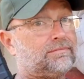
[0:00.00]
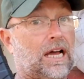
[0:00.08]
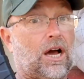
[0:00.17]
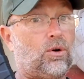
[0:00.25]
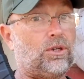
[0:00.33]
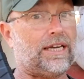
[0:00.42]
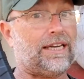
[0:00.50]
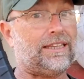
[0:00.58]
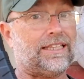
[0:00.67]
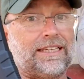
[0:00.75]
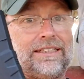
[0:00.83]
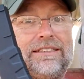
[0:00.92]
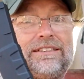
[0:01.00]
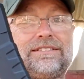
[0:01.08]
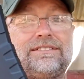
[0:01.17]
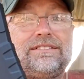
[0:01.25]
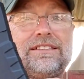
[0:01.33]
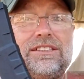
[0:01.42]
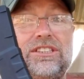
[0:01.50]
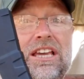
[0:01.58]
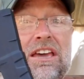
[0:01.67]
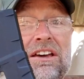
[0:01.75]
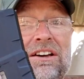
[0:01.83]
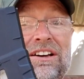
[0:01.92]
Okay then. So
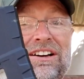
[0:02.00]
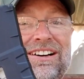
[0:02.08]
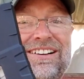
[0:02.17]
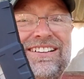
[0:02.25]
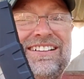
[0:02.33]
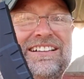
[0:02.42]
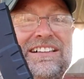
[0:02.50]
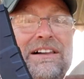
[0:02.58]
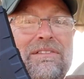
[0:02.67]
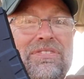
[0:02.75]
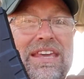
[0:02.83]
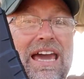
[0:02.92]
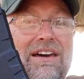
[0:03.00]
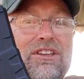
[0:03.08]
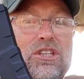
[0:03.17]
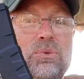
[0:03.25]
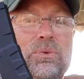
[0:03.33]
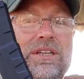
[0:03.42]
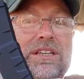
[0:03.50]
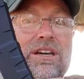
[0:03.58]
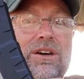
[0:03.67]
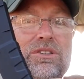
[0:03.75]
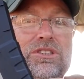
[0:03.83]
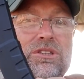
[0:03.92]
they have this
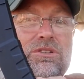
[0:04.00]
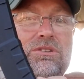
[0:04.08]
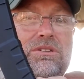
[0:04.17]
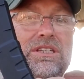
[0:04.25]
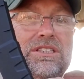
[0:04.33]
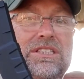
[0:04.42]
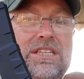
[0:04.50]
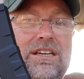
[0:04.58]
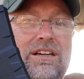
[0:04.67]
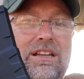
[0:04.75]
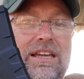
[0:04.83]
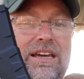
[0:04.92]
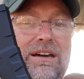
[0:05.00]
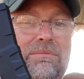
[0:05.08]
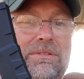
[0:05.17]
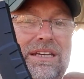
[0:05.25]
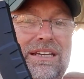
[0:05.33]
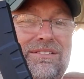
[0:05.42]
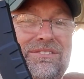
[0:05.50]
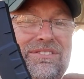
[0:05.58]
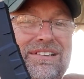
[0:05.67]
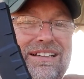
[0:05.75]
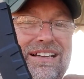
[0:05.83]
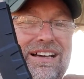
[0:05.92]
window so you can tell how many
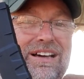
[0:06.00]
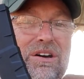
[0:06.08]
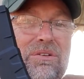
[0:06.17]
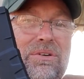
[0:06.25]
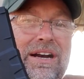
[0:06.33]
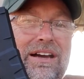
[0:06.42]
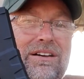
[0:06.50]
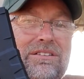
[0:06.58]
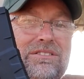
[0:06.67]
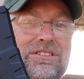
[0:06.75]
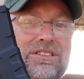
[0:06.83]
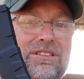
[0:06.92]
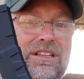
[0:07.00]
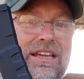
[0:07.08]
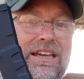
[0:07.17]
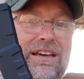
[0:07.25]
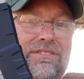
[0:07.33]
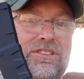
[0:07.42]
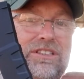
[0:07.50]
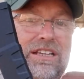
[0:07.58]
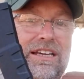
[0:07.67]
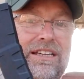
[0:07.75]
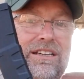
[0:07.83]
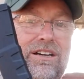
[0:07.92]
rounds are left. You're
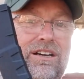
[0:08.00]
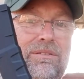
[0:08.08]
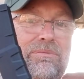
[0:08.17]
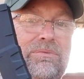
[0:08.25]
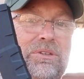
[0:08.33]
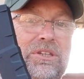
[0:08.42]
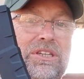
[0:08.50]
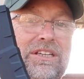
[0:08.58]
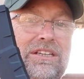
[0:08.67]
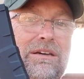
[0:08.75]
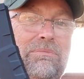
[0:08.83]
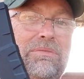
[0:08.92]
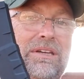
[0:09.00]
like, oh, you're getting up.